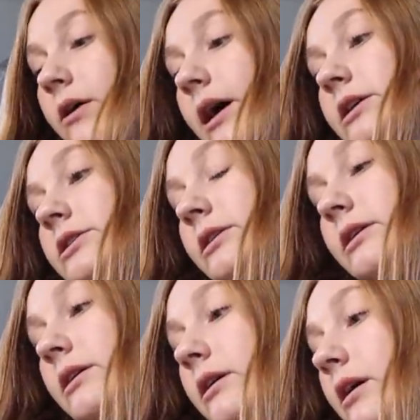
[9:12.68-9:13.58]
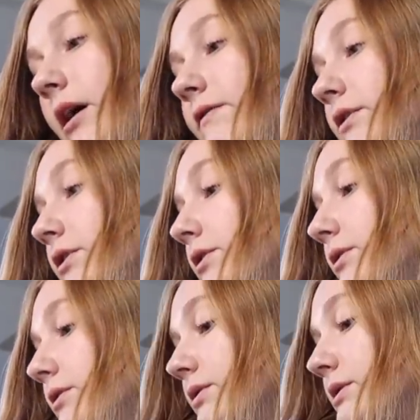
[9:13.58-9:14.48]
actually I've
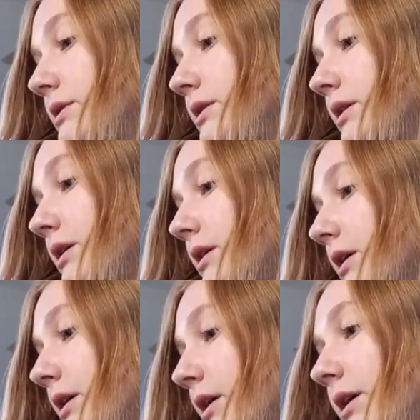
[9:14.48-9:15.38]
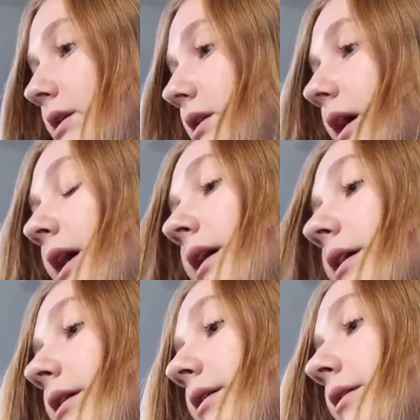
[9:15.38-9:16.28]
used, they
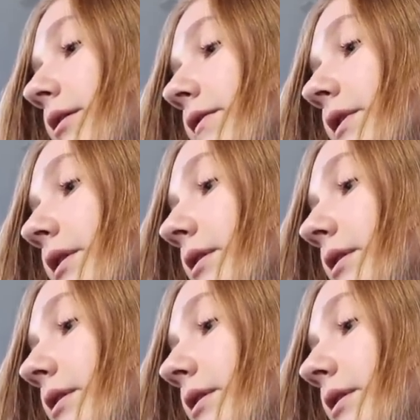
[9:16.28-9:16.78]
have